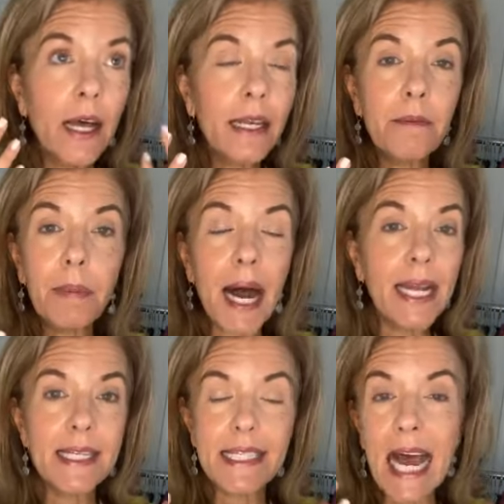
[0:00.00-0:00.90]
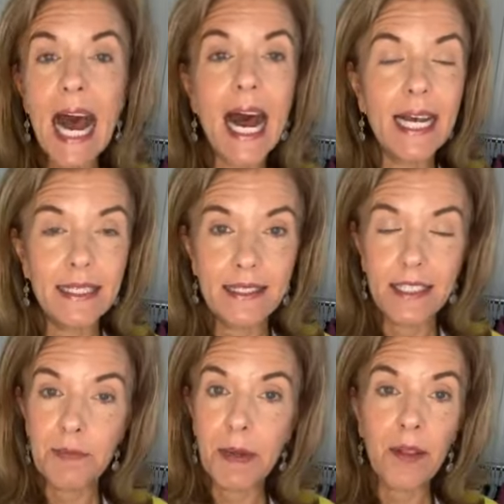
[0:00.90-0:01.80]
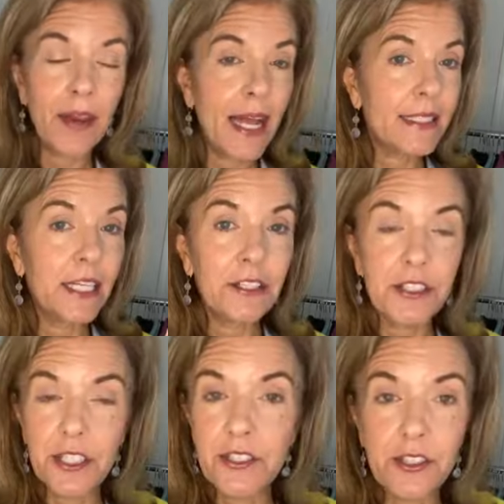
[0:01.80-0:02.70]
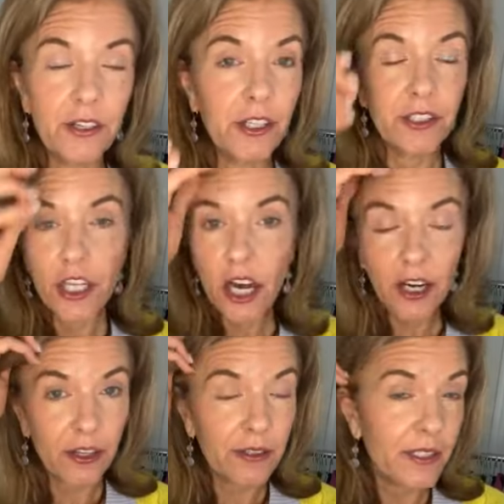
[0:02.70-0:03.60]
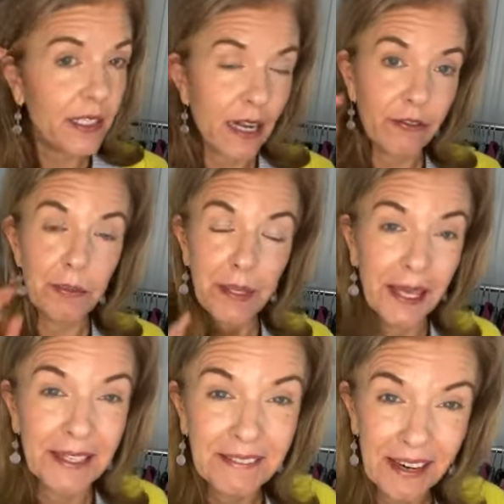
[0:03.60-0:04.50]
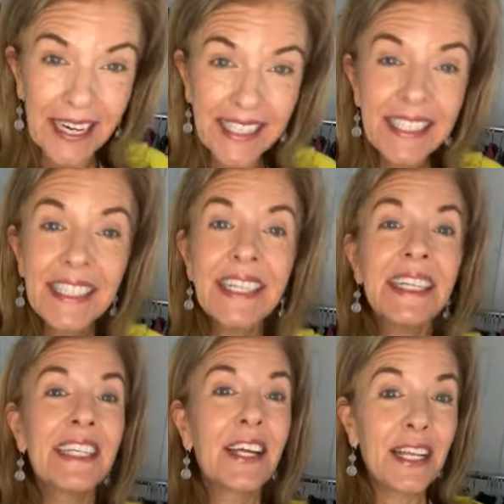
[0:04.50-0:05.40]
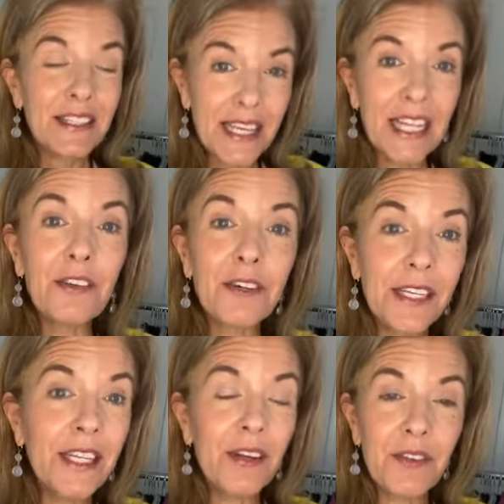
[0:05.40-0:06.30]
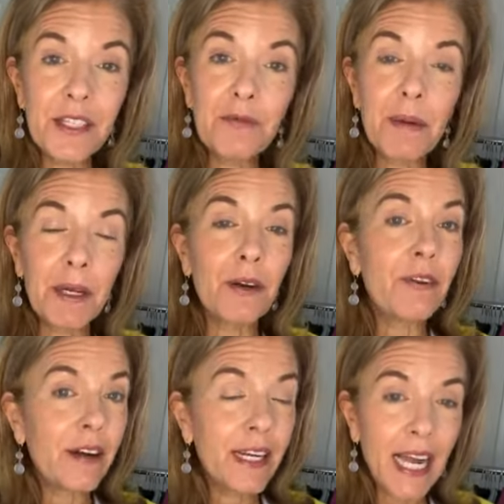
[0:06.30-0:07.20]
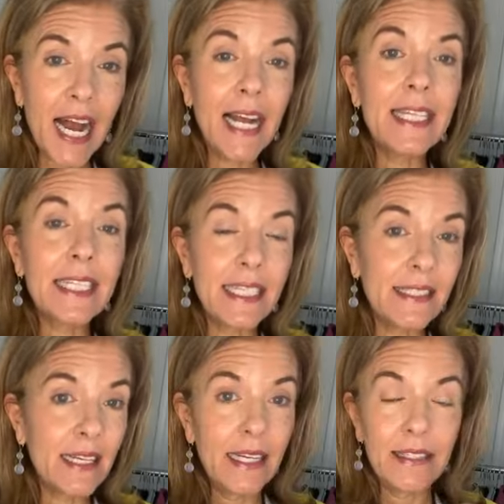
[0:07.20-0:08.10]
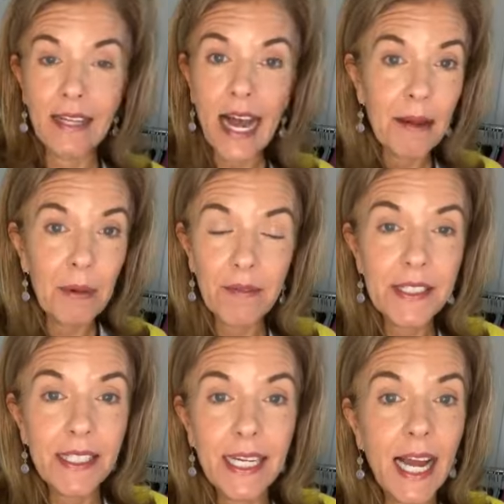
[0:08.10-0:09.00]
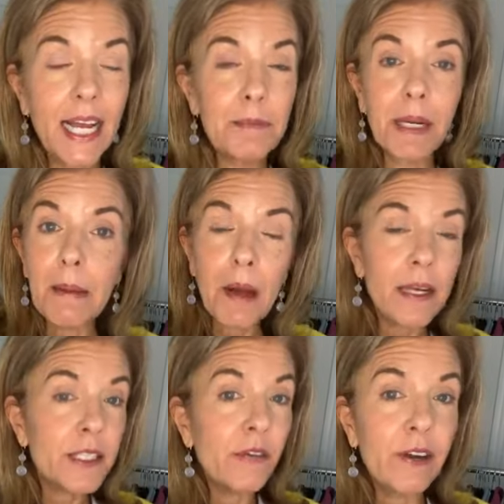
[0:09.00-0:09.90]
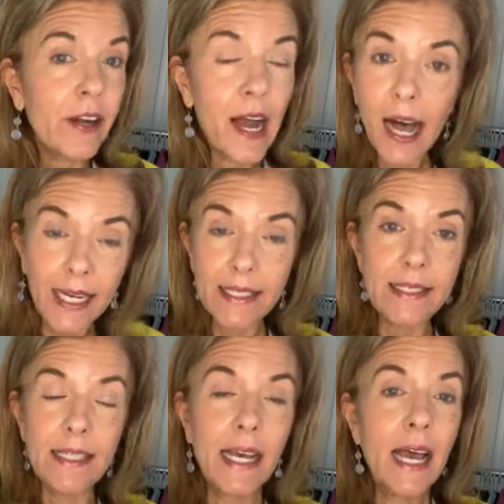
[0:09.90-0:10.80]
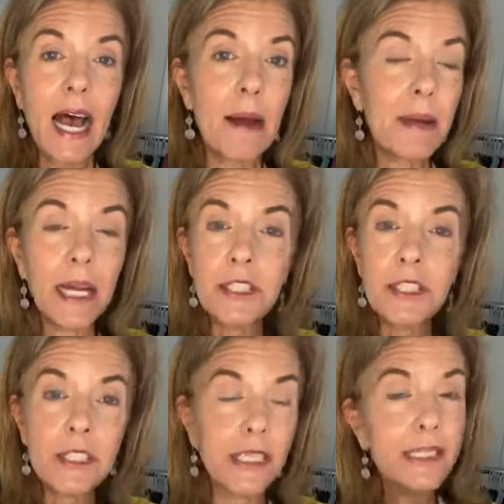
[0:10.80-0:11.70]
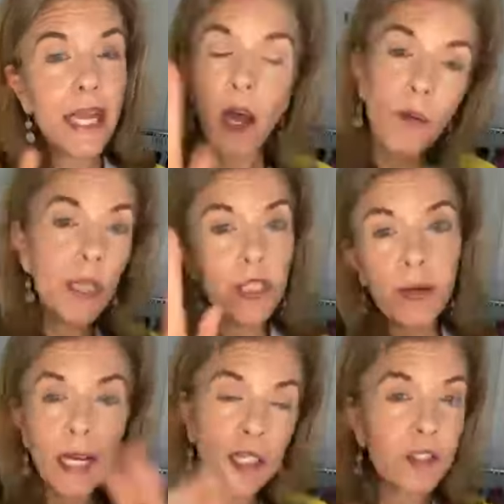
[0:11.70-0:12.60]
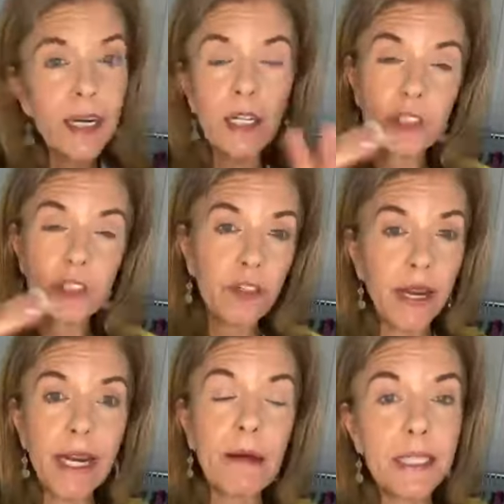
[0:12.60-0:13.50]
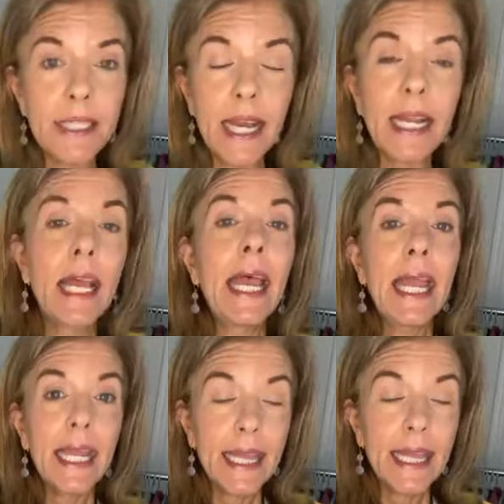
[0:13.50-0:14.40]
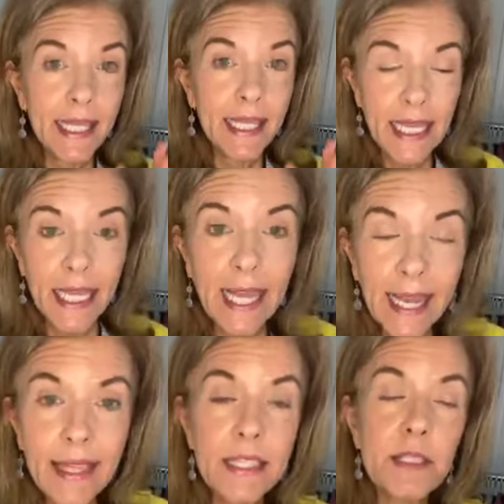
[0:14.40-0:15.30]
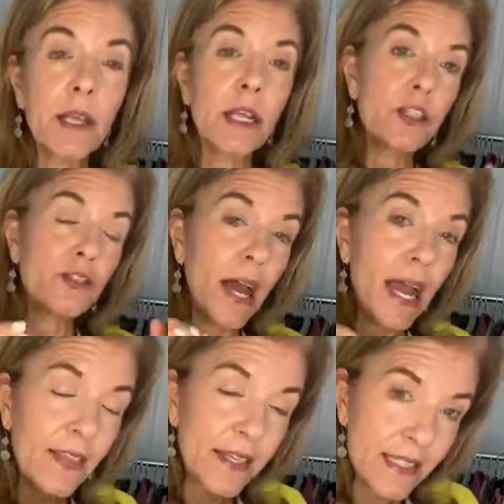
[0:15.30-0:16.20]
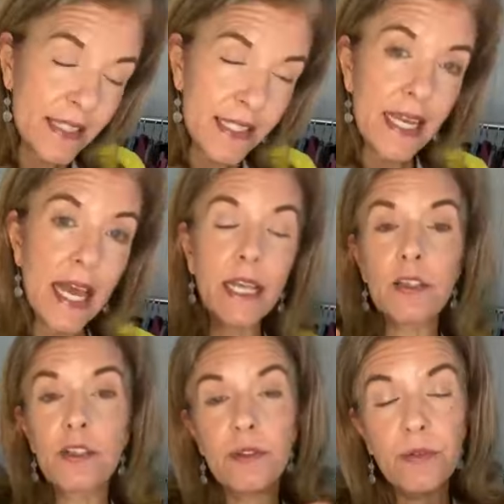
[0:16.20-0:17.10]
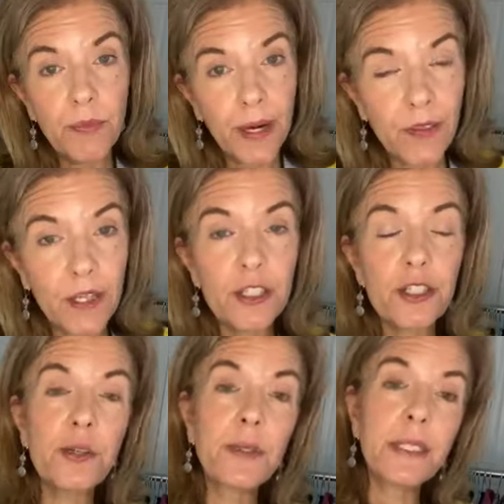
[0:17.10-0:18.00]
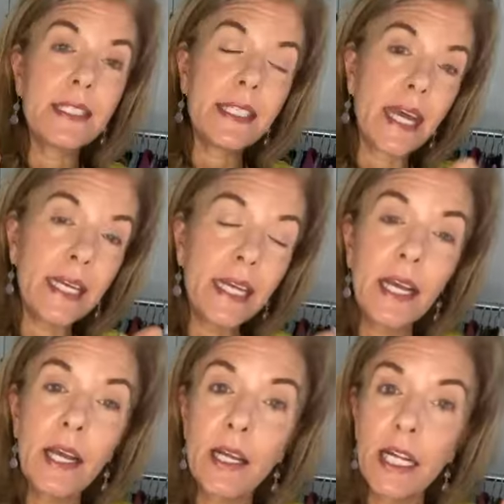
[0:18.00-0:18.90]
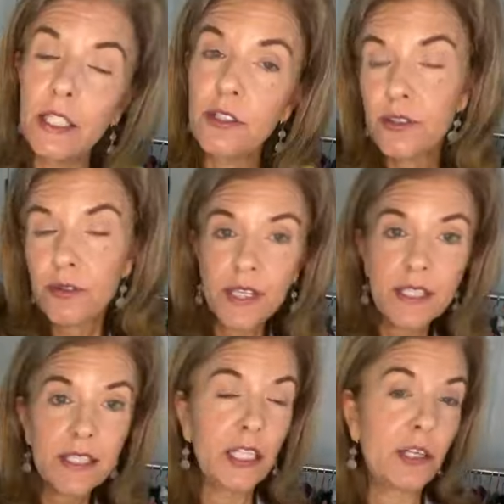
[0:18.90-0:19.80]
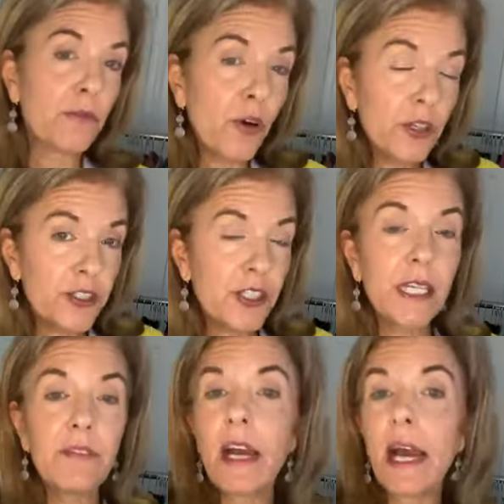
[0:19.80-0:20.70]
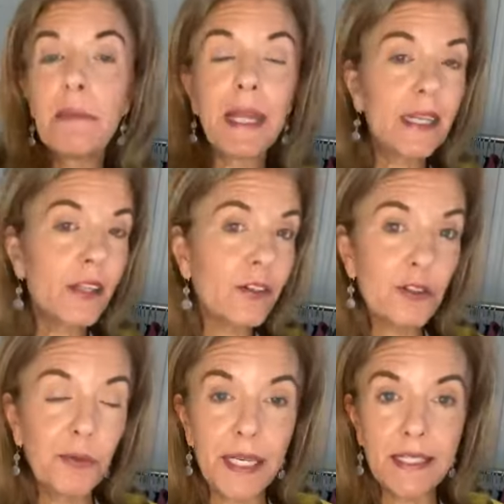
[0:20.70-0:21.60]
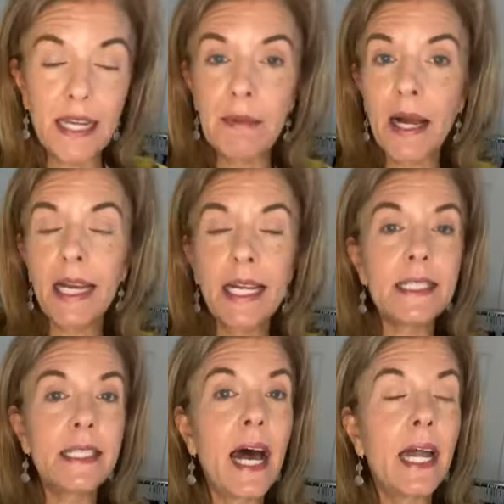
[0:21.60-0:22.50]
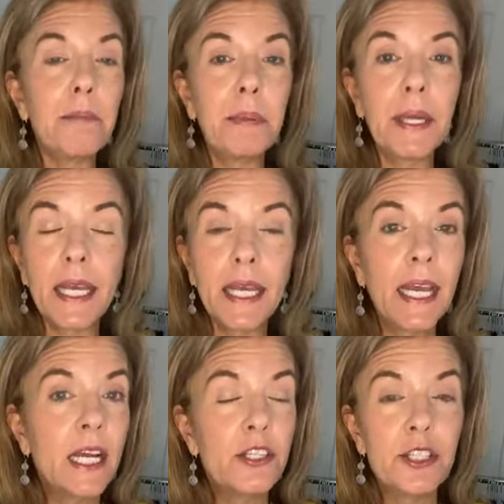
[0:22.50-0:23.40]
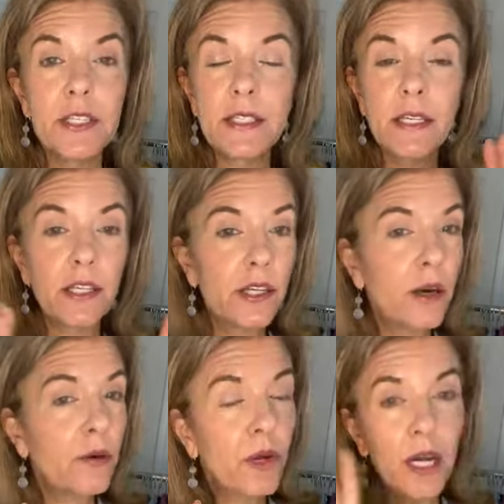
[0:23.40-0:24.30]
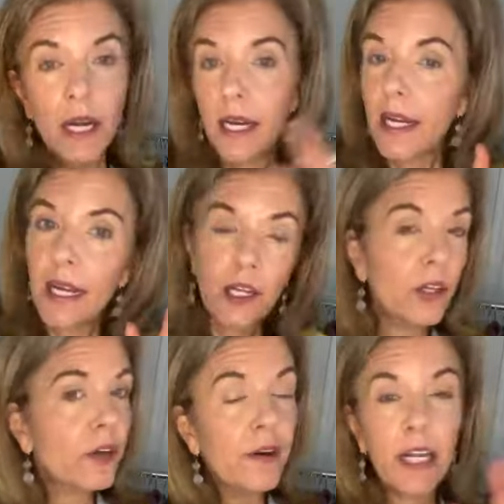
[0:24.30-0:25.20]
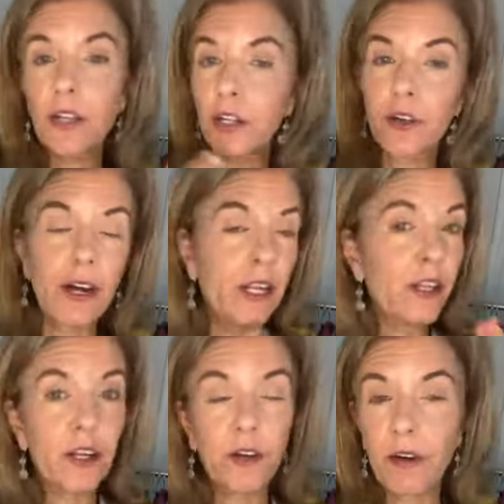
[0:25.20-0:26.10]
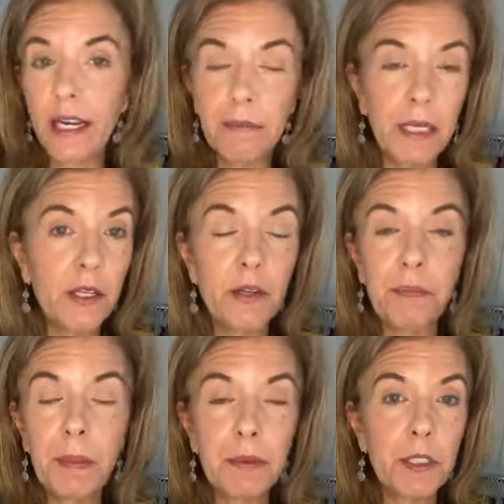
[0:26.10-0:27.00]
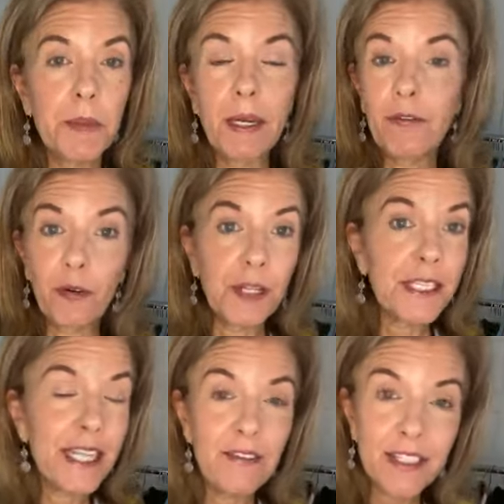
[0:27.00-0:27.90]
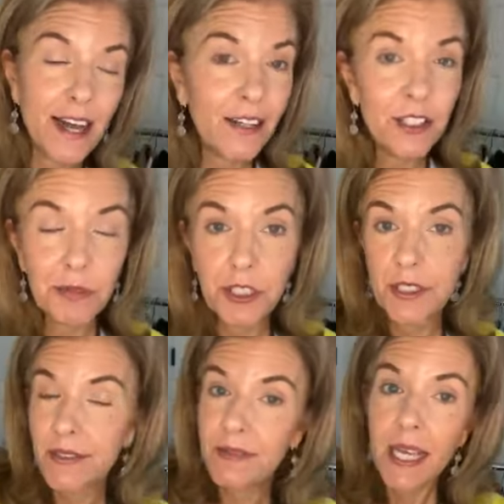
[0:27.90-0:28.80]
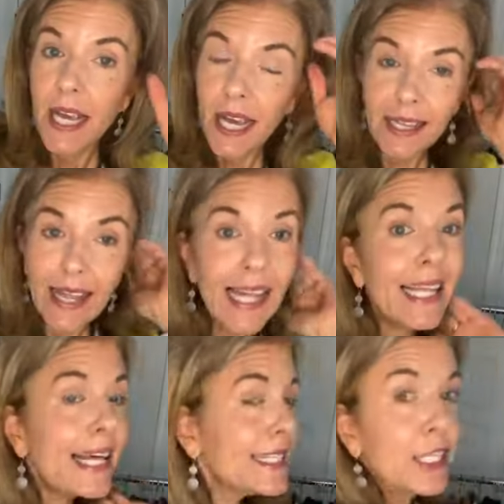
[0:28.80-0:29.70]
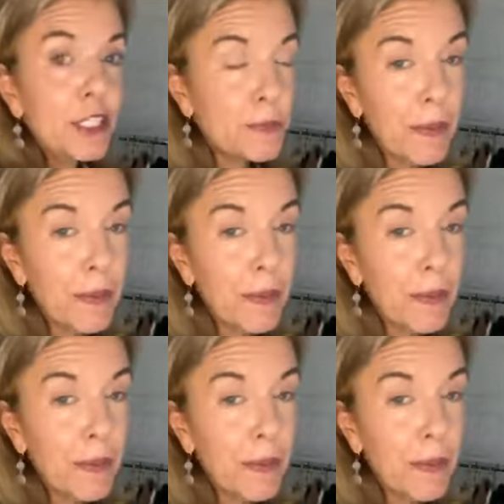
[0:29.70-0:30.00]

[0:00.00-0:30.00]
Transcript: unbiased eyes. It's better than asking your sister or your daughter, God forbid, right? You get, and you'll, you know, these women are very kind and, and I'm obviously kind, but I'm also very honest. I'm not just going to say, oh, it looks great, it looks great, it looks great. I'm going to say, this, I like this, try this instead, do wear this shoe instead. Can you do this? Can you roll your sleeve? I make little tweaks. I'm not, it's not a big, just, you know, you look great, you look great, you look great. I mean, people are spending $47, which is a lot less